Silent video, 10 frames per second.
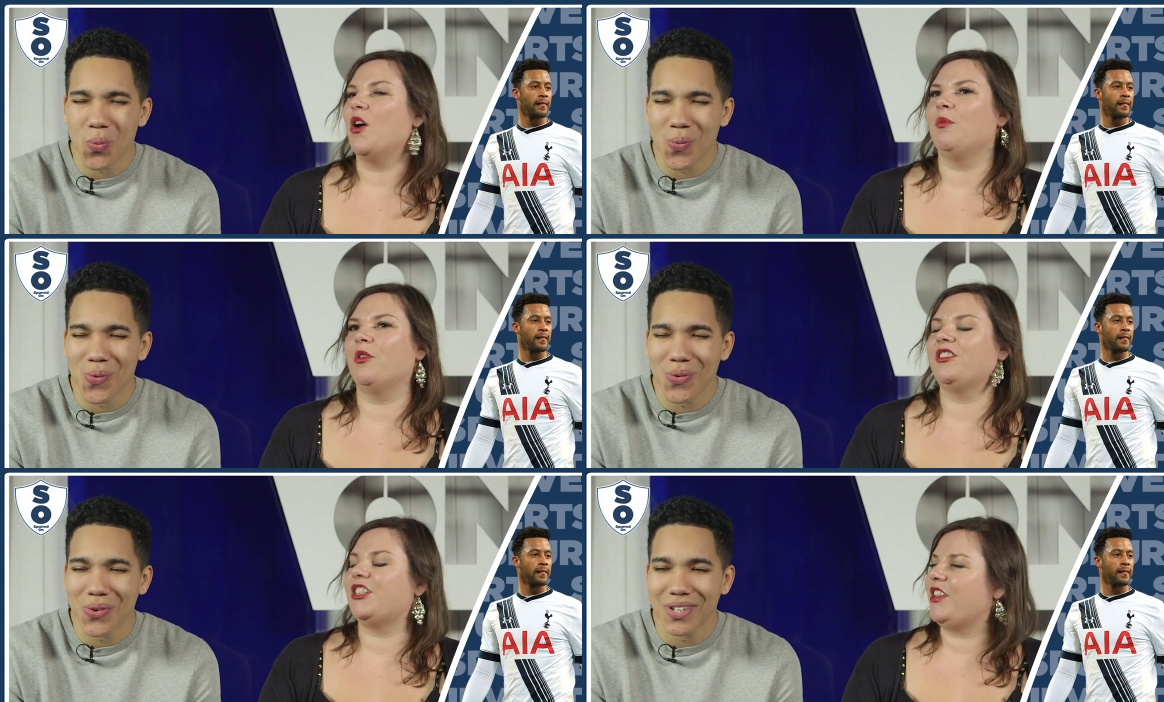
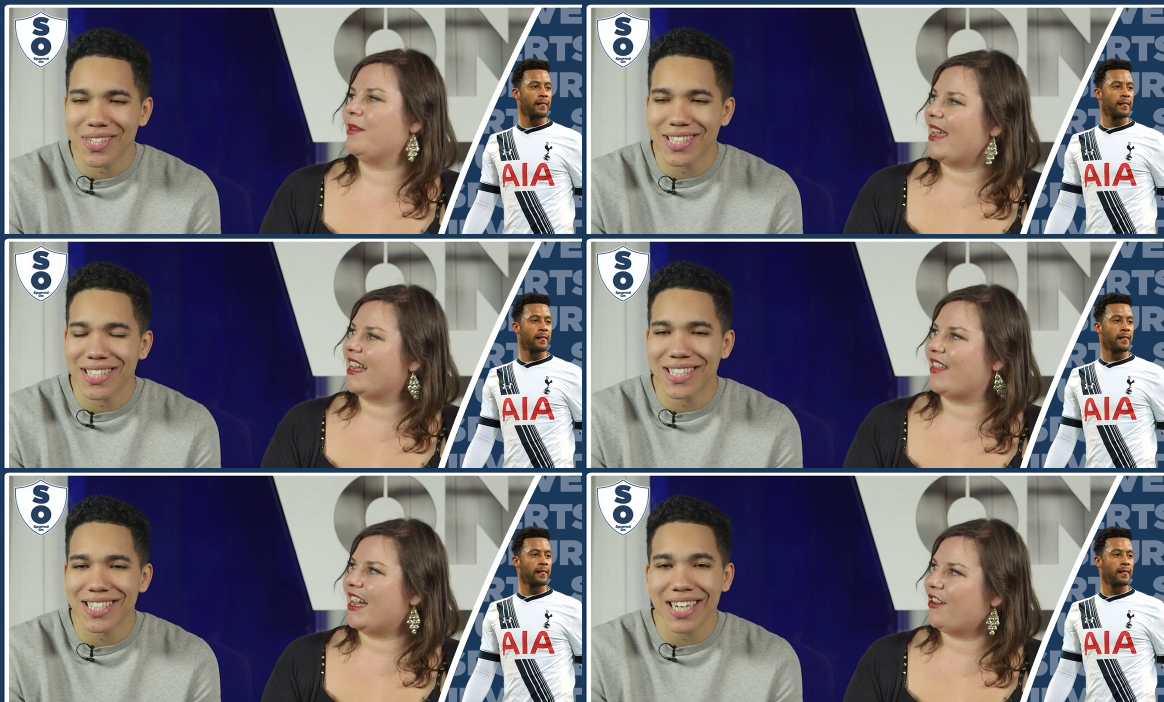Speaker 1: What do you
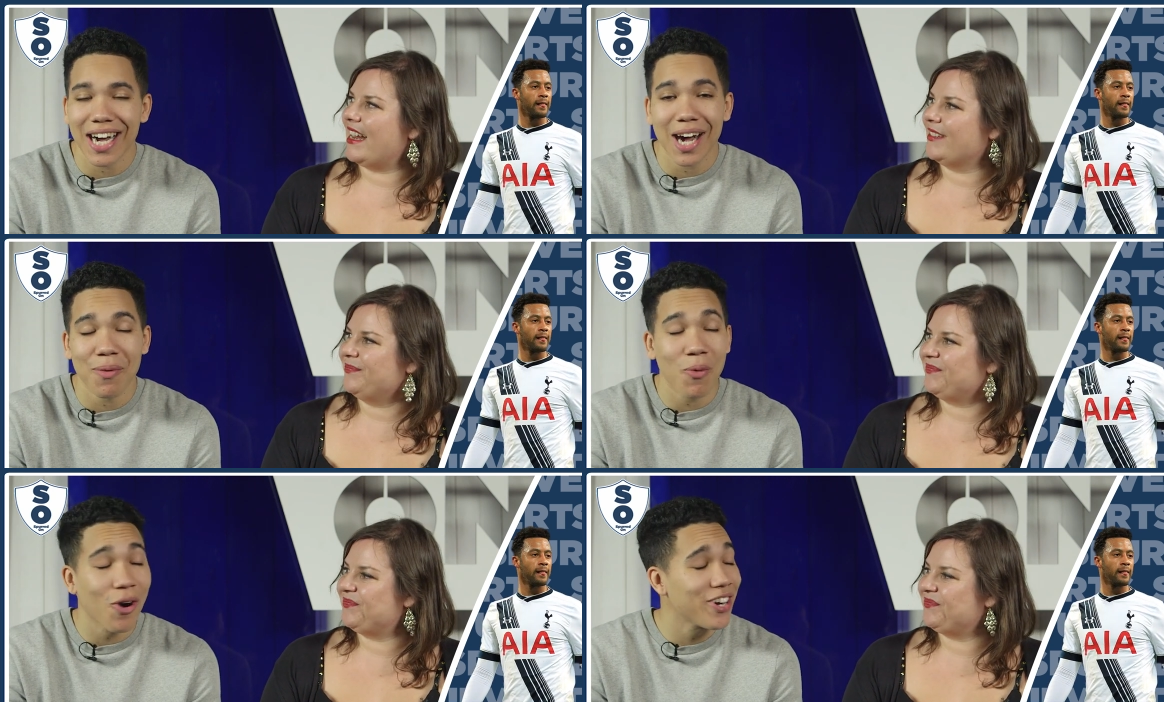make of that, Craig?
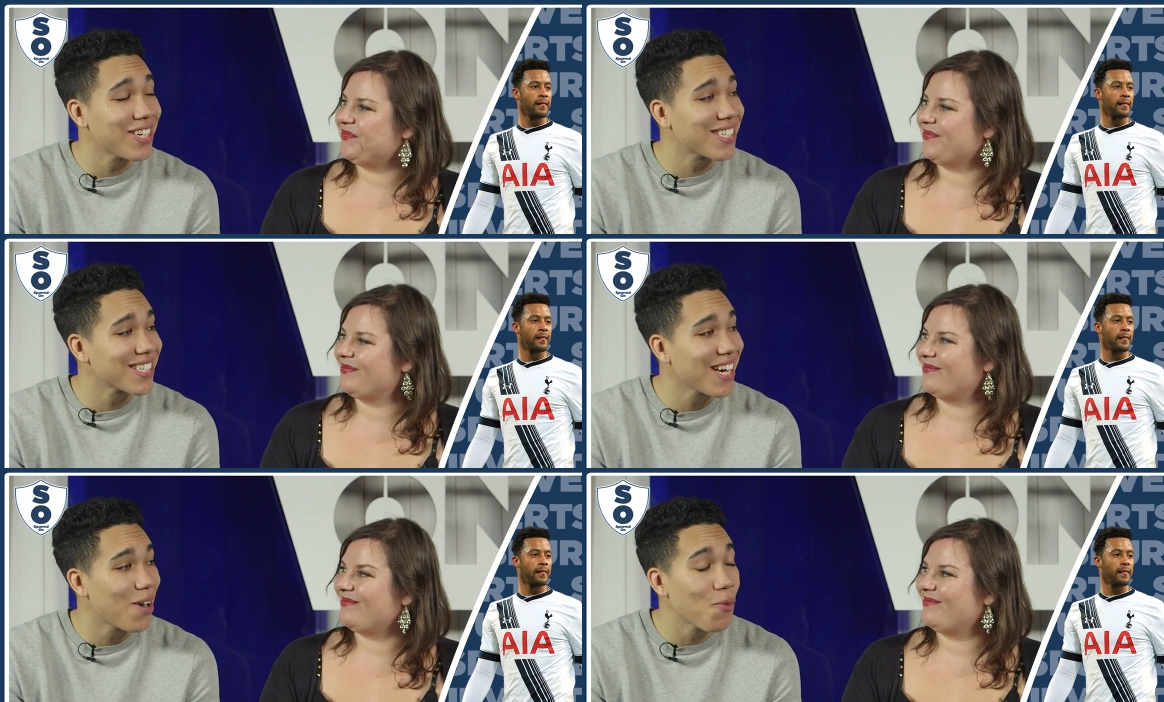
Speaker 2: I'm worried.
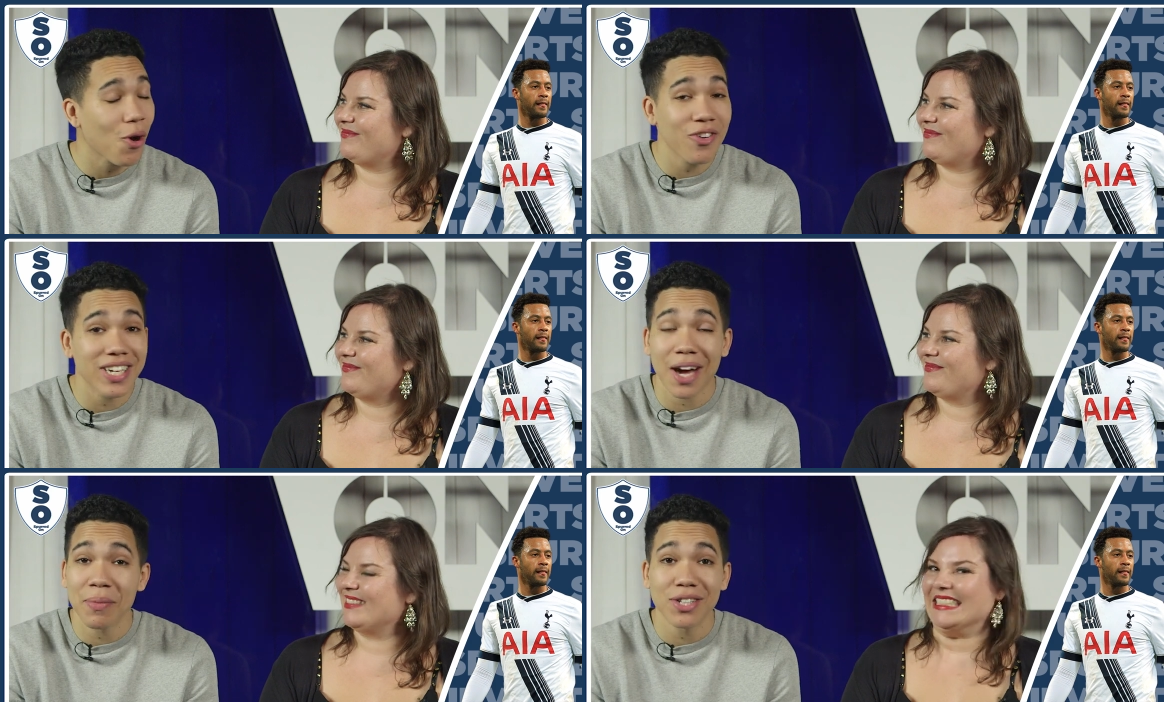I'm
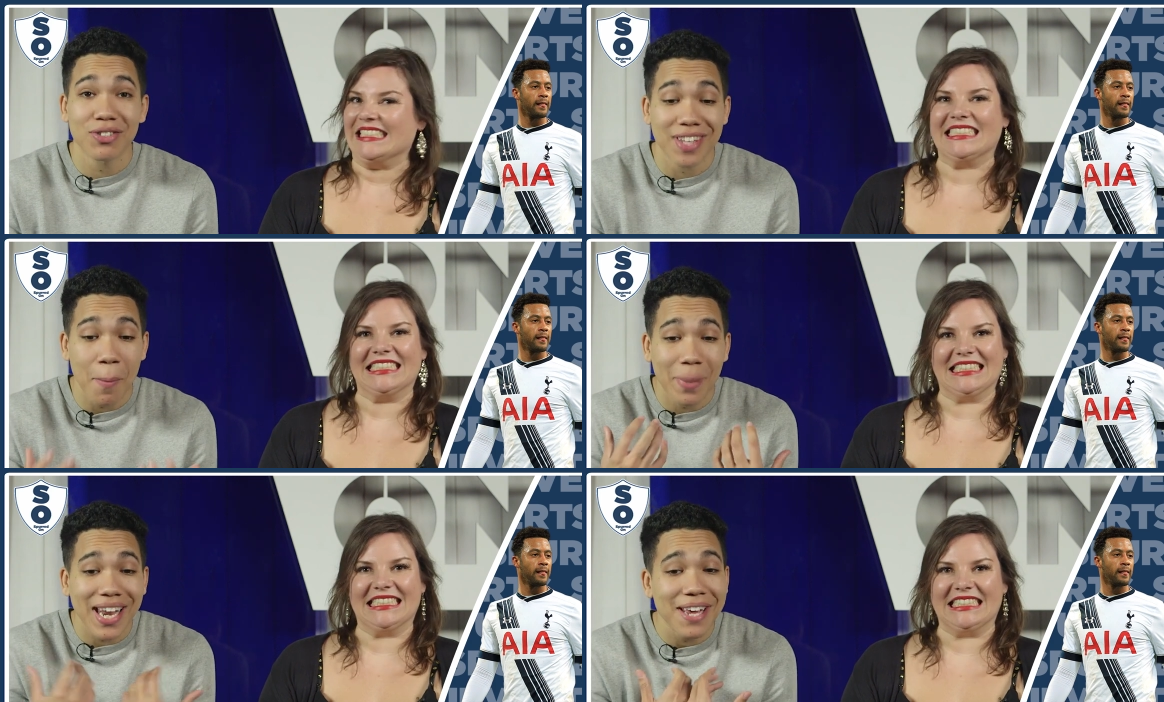worried. I mean,
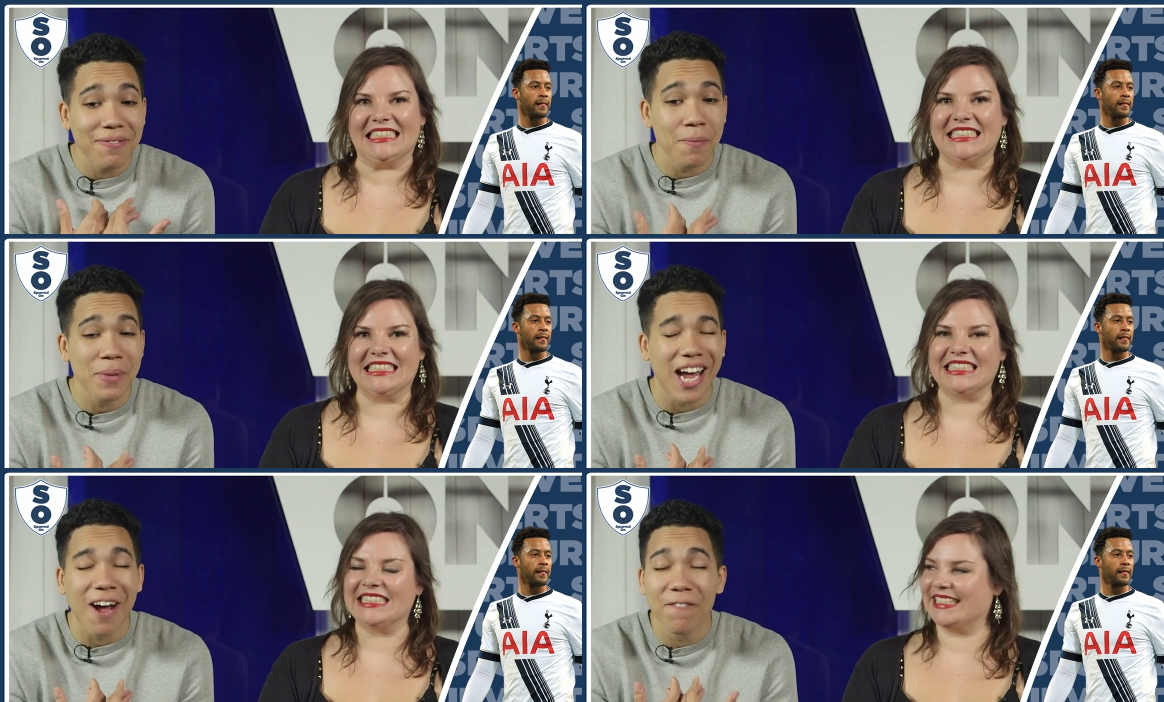Dembele for
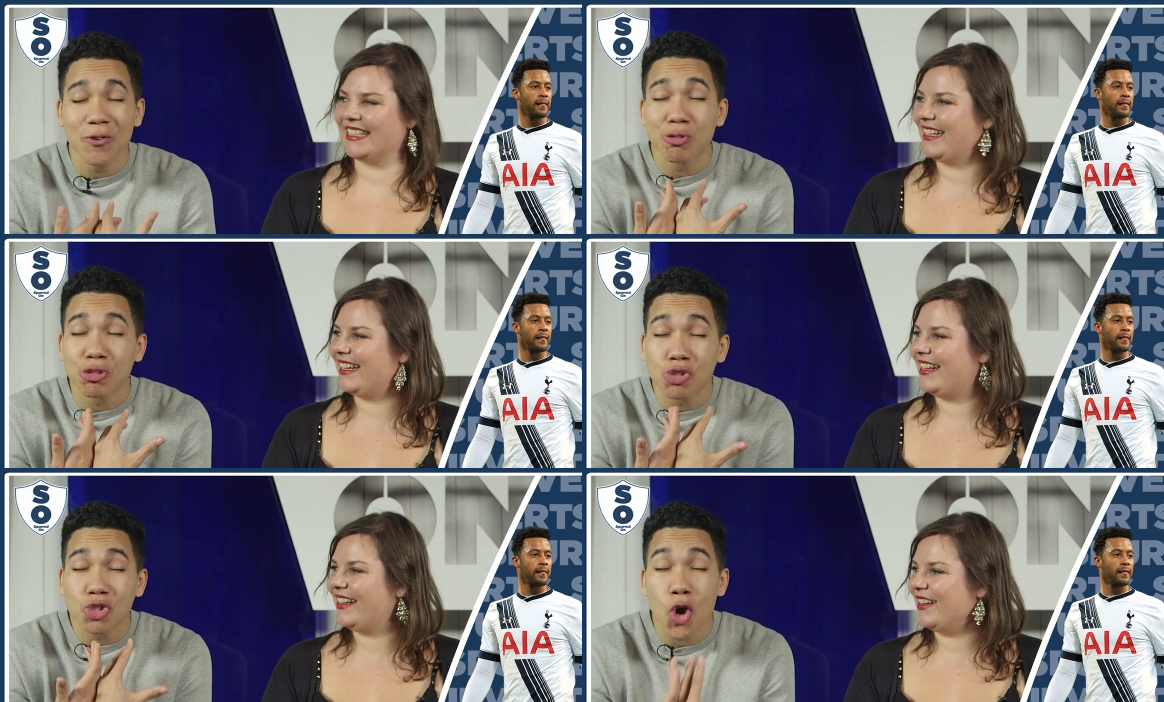me, I feel
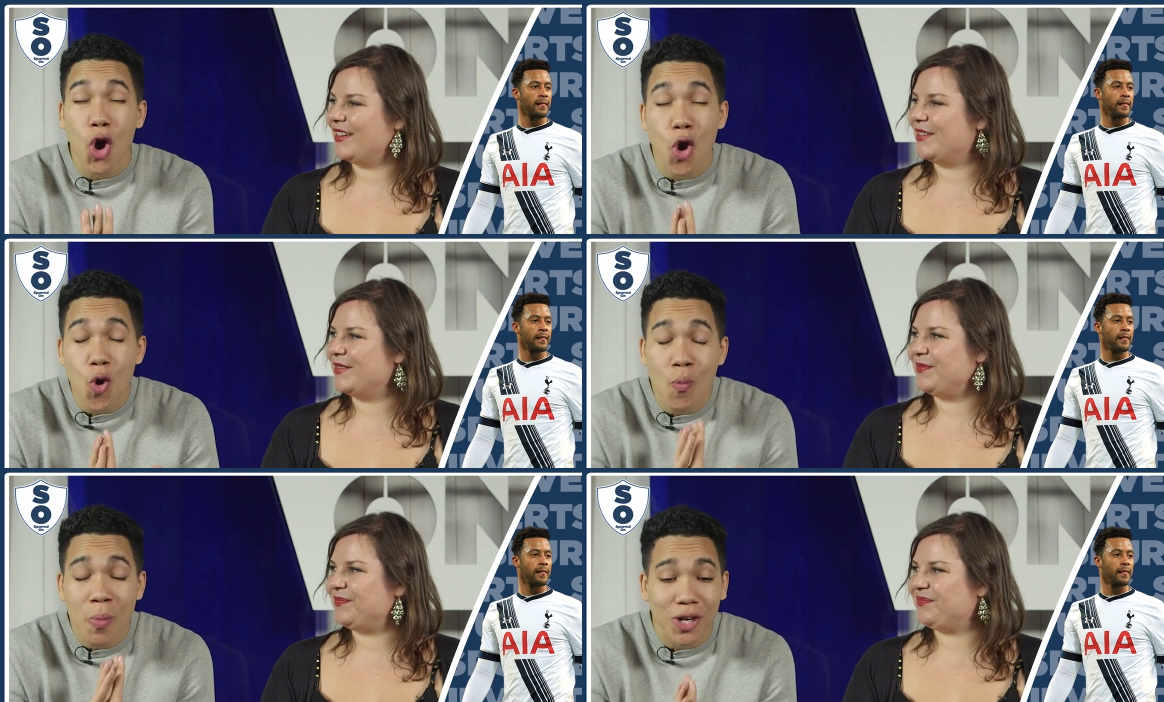
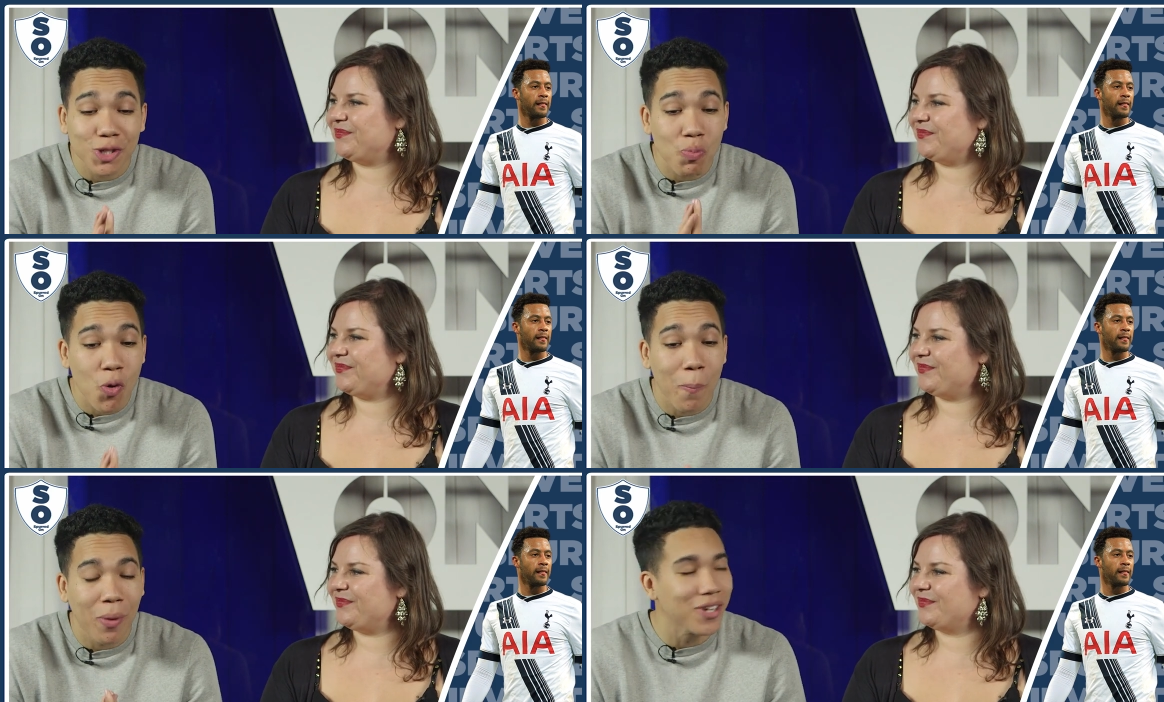so much
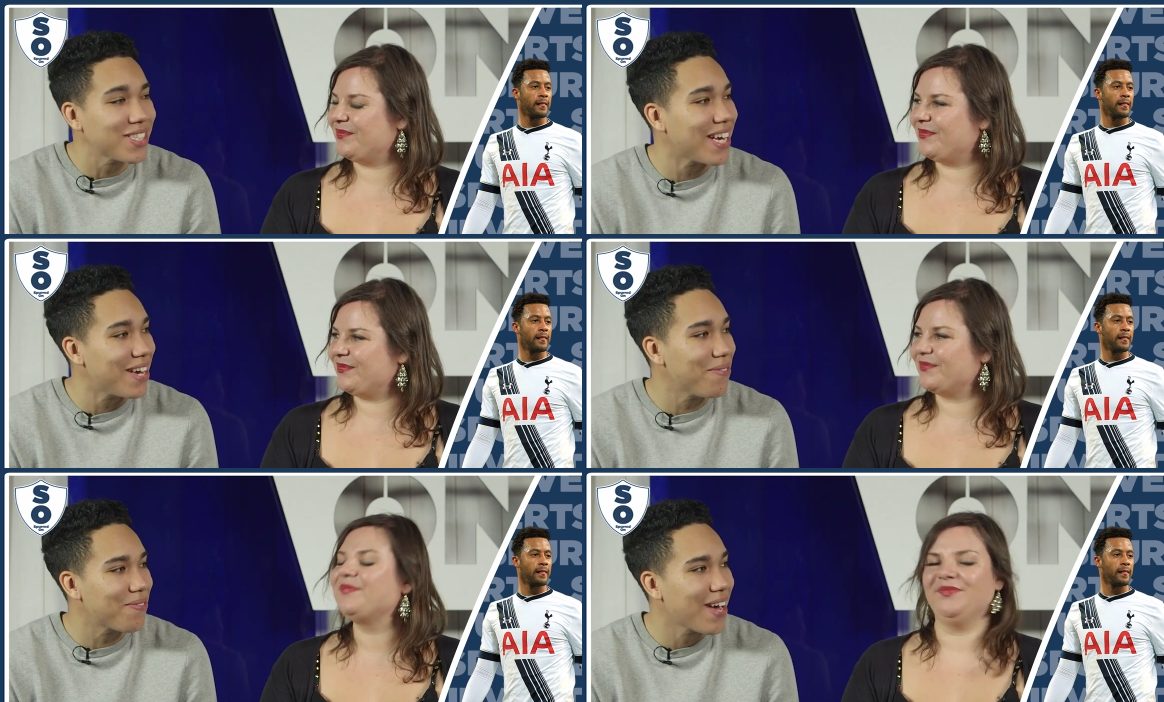more
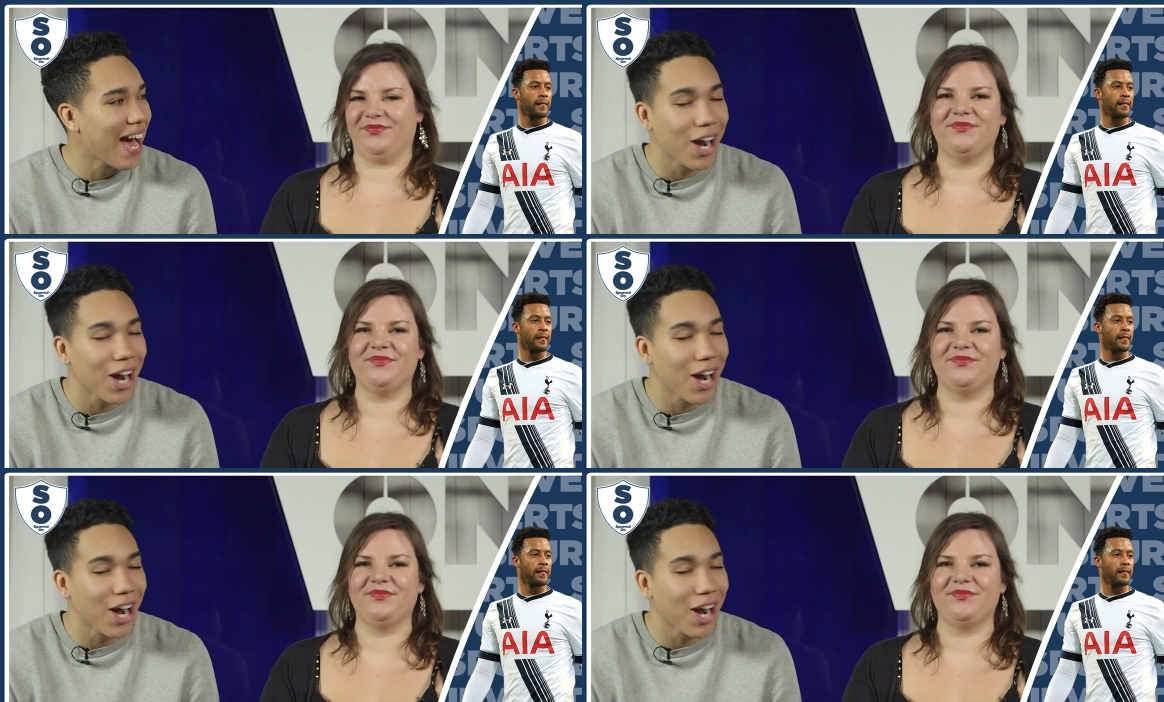positive